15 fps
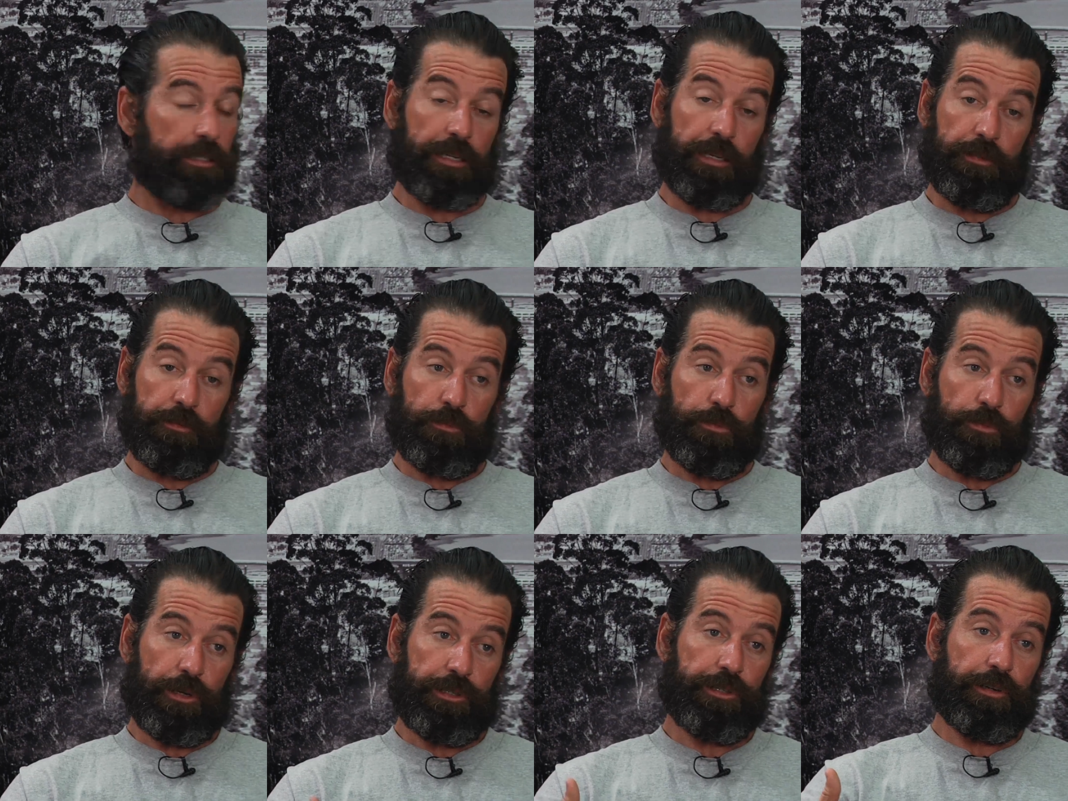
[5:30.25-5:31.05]
Said,
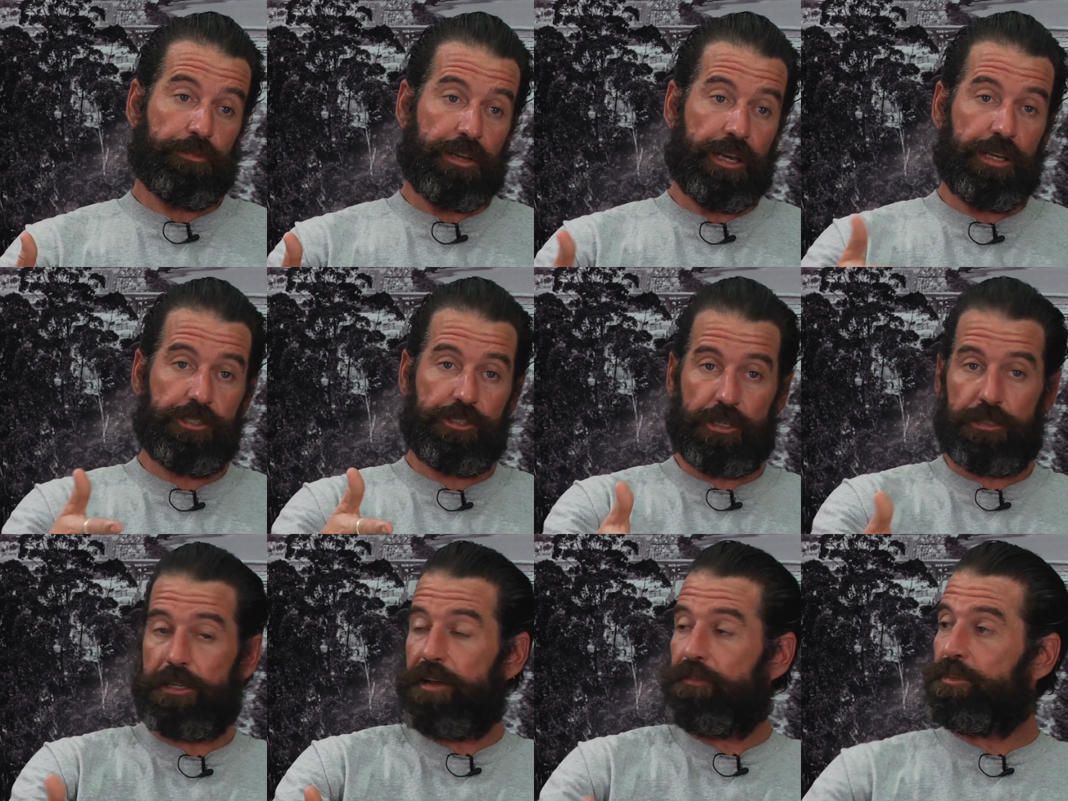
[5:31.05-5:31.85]
when you're of age,
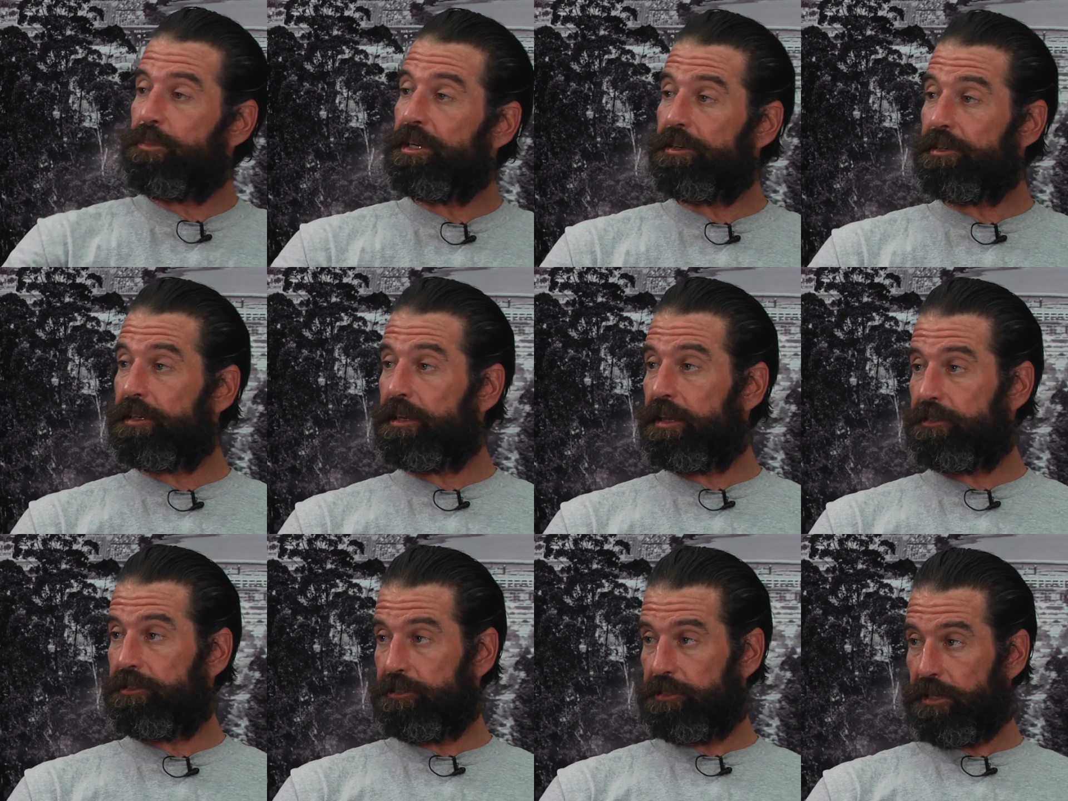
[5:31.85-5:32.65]
let's have a beer
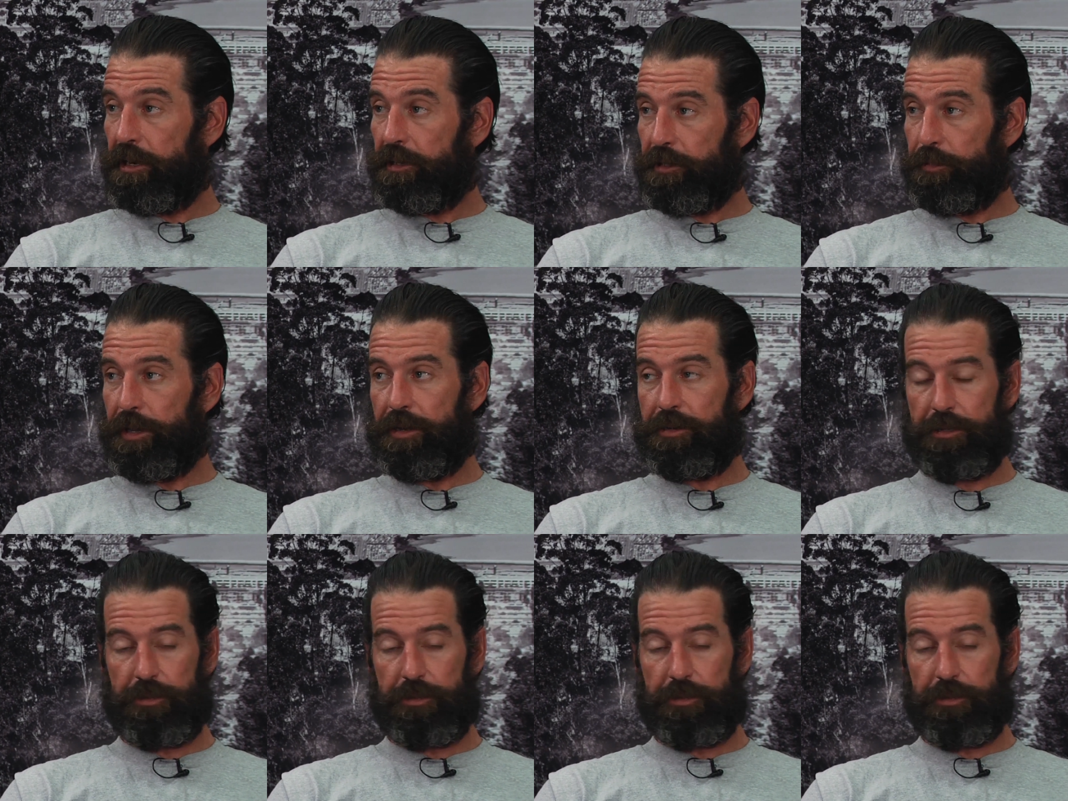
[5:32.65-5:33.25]
together and talk about